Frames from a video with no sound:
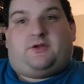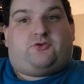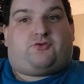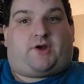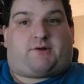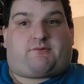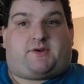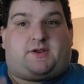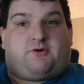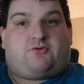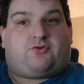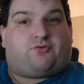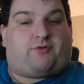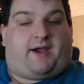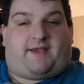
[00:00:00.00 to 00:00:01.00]
Jon
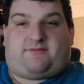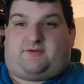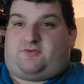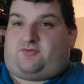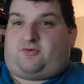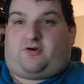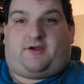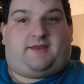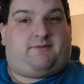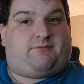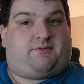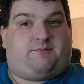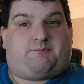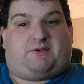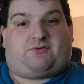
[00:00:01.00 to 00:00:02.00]
Renau's a rising star.
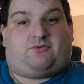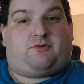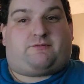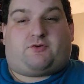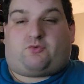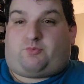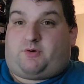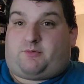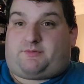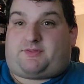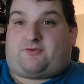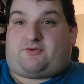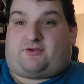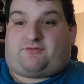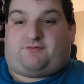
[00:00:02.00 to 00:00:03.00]
He's best known for his work with
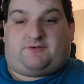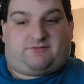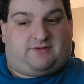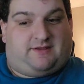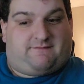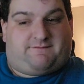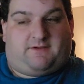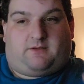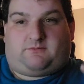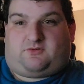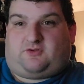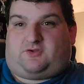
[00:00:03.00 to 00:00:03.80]
the Just Visiting films.